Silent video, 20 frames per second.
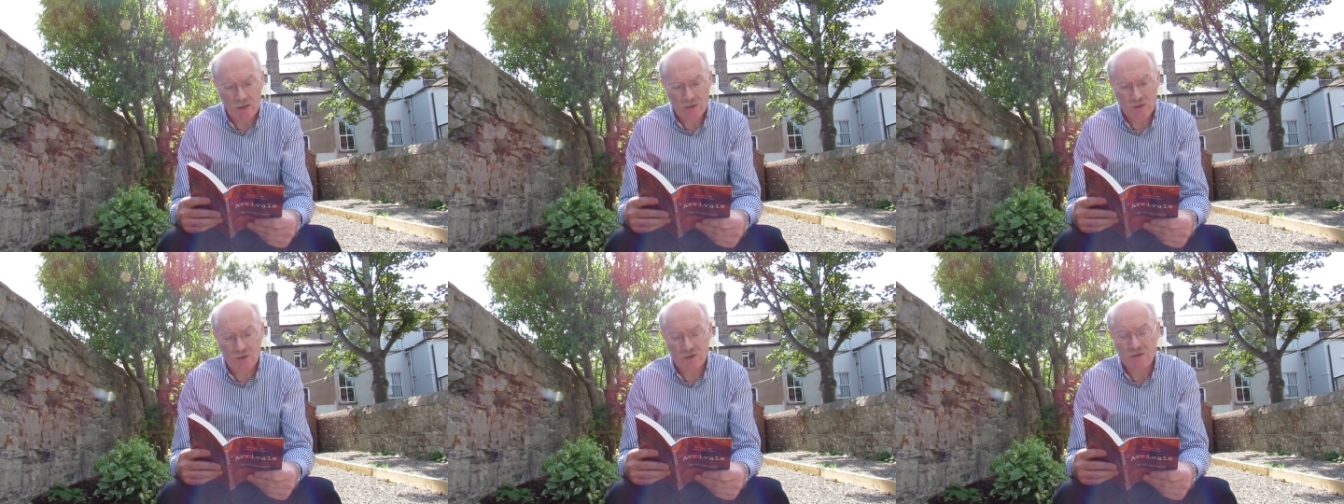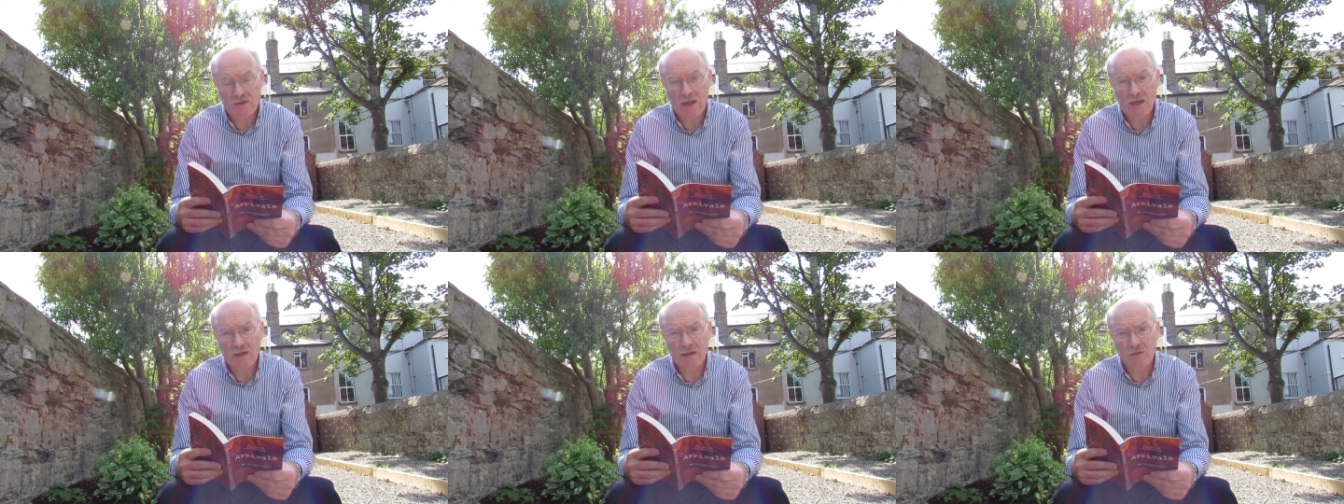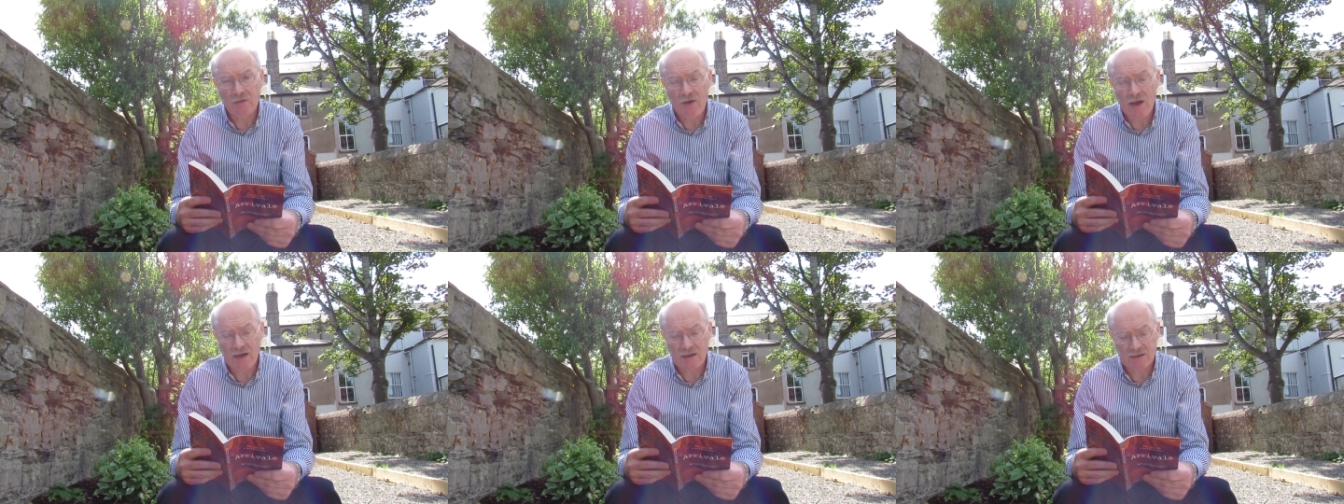Just stating
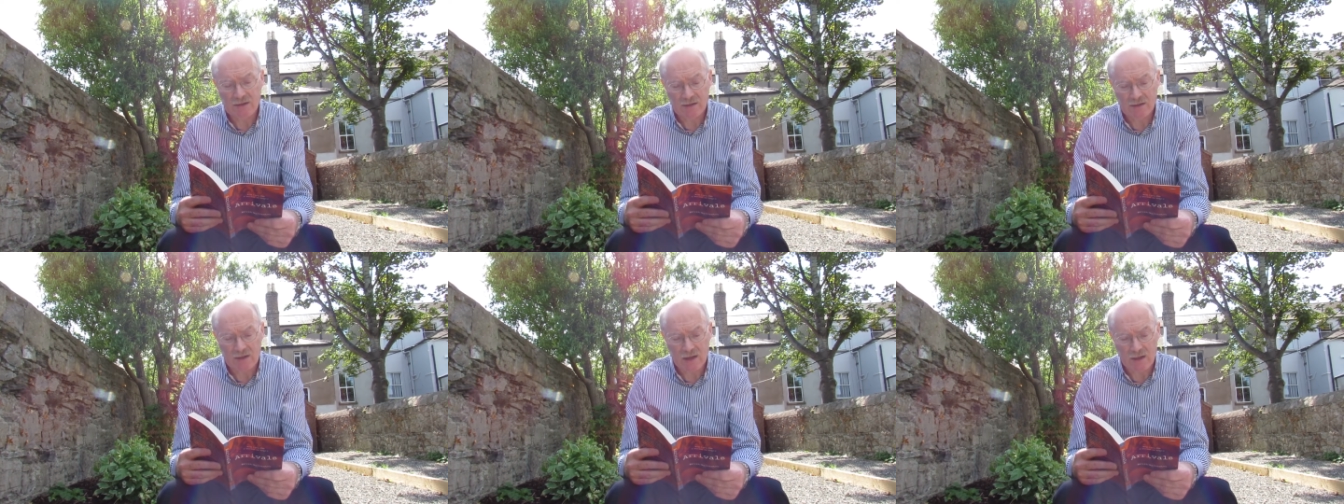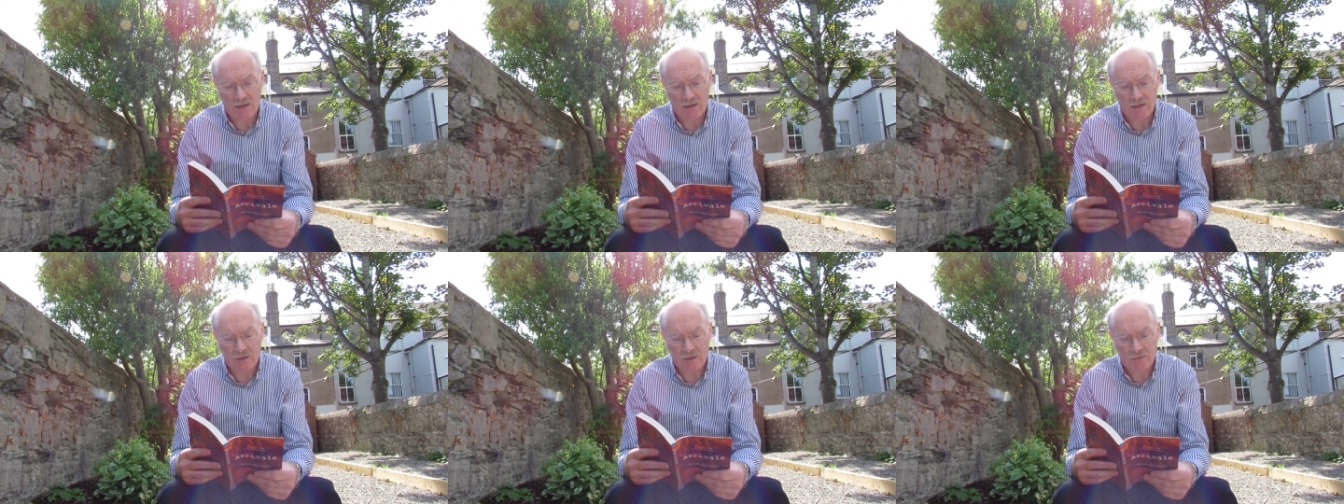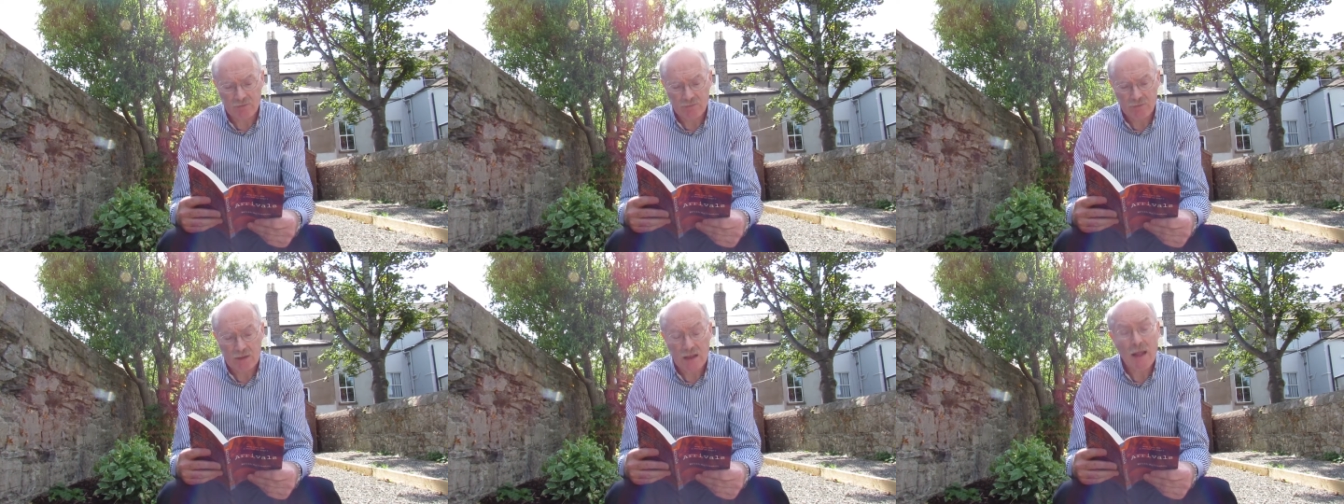the facts, he said.
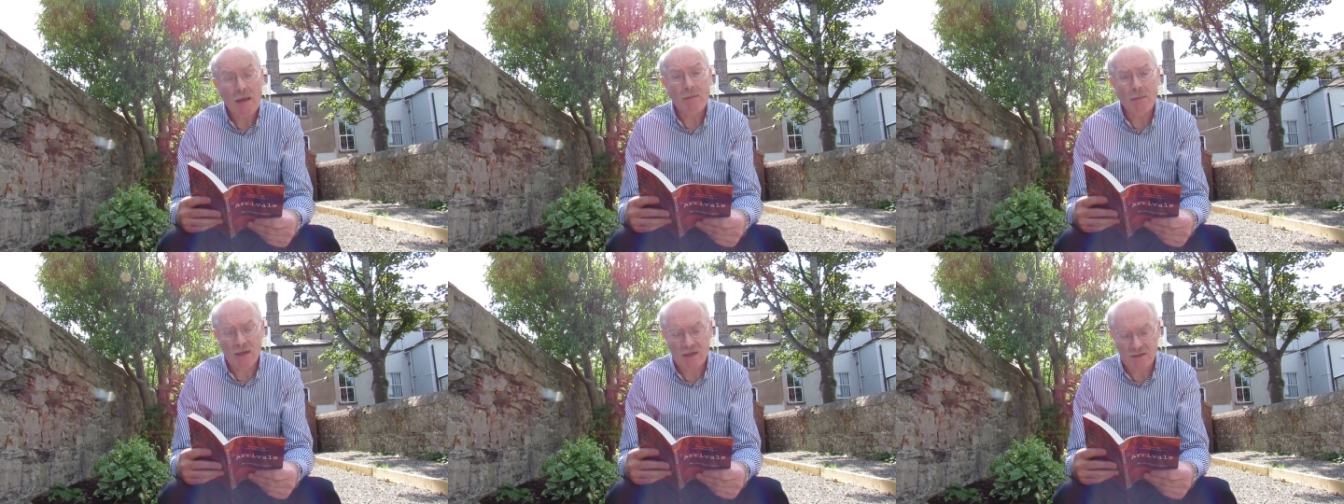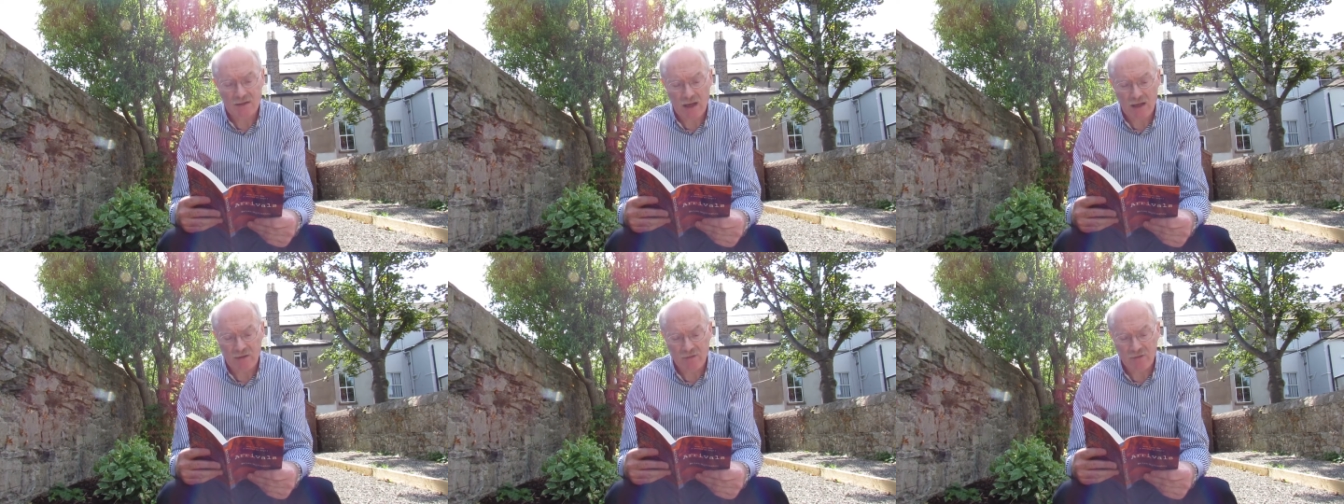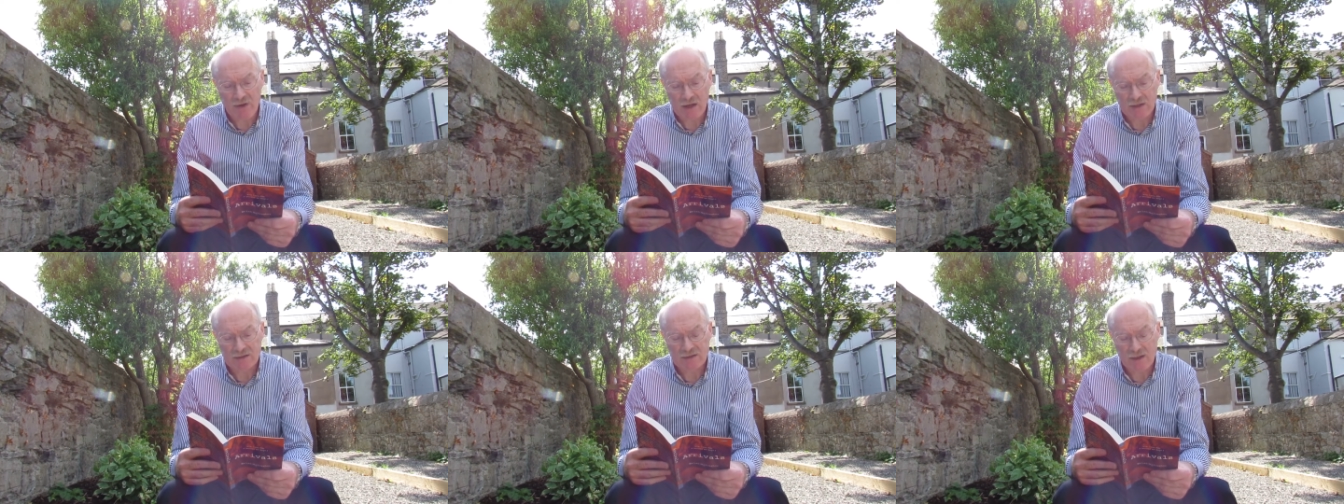Let me state a
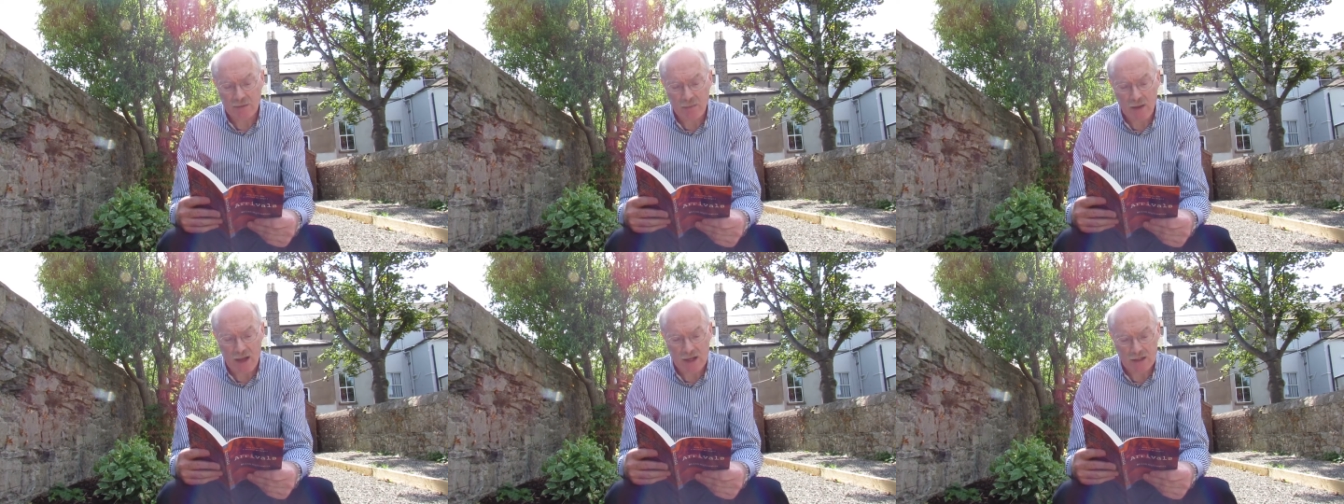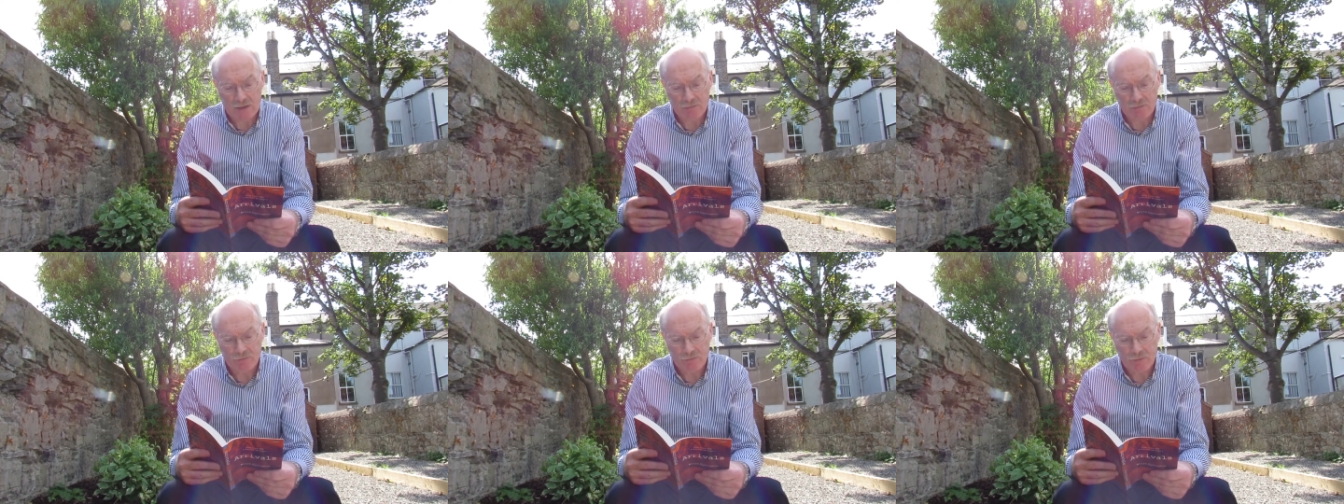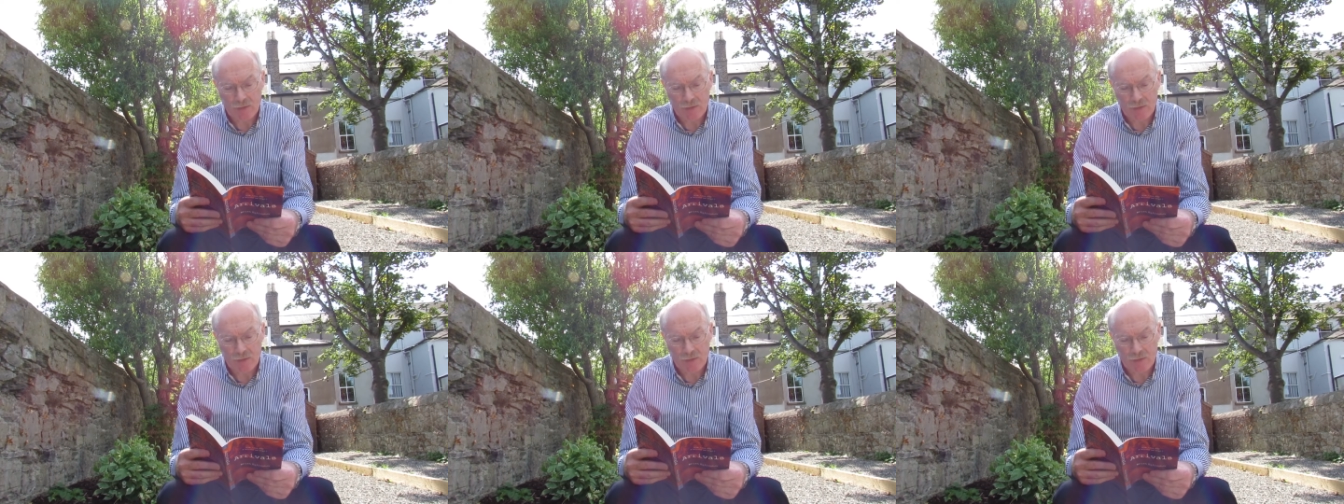fact, said Packham.